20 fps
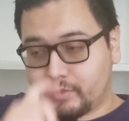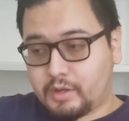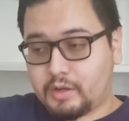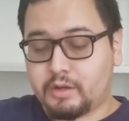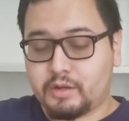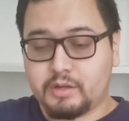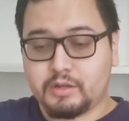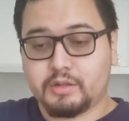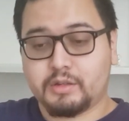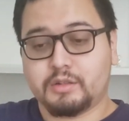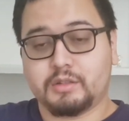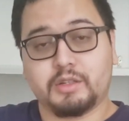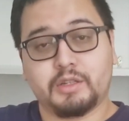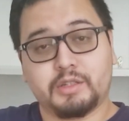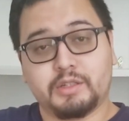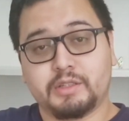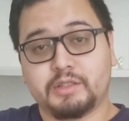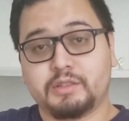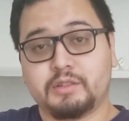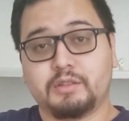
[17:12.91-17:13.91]
Uh,
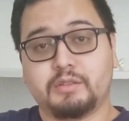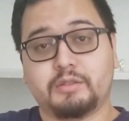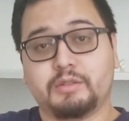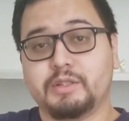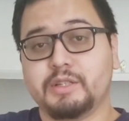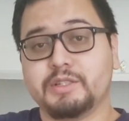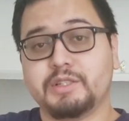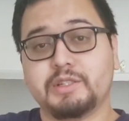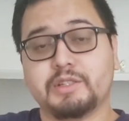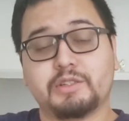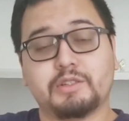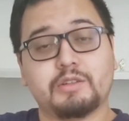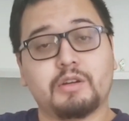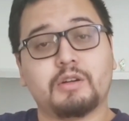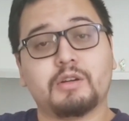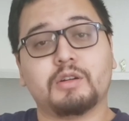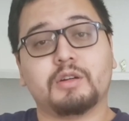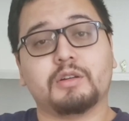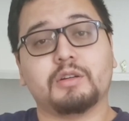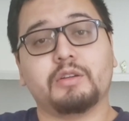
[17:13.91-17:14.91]
and this is
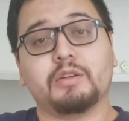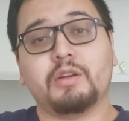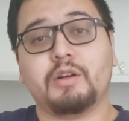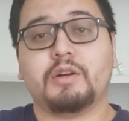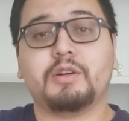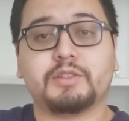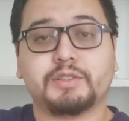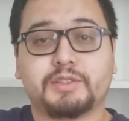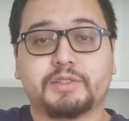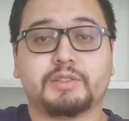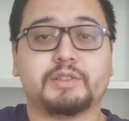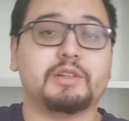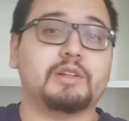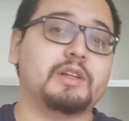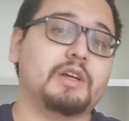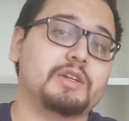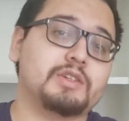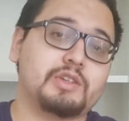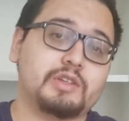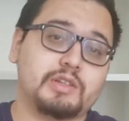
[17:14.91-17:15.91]
y'all y'all's
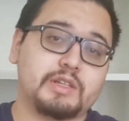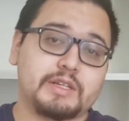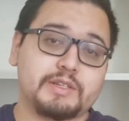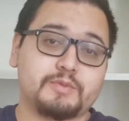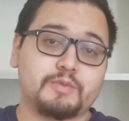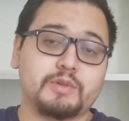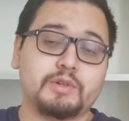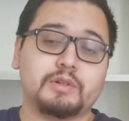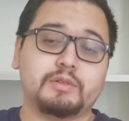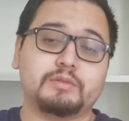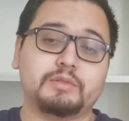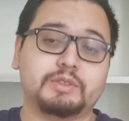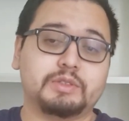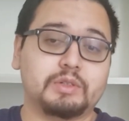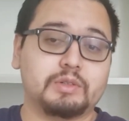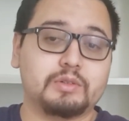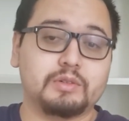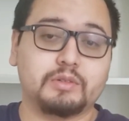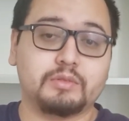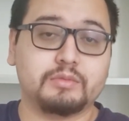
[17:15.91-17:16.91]
collection as well.
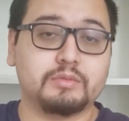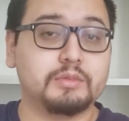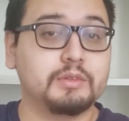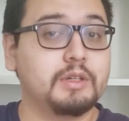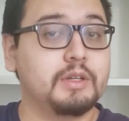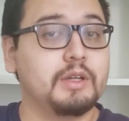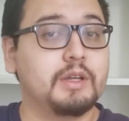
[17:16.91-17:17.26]
So